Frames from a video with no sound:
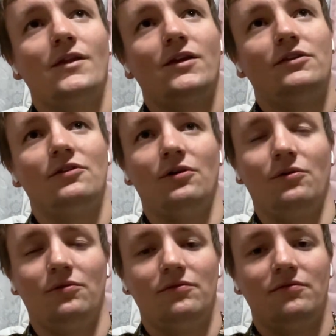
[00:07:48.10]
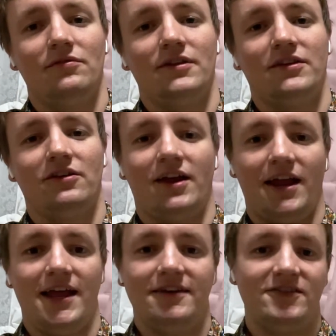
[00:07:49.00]
So let's look
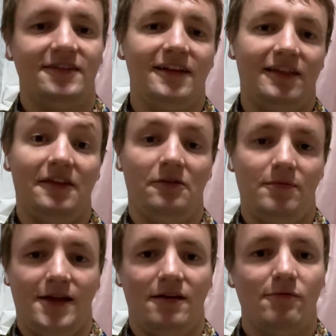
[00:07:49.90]
ahead just a little bit.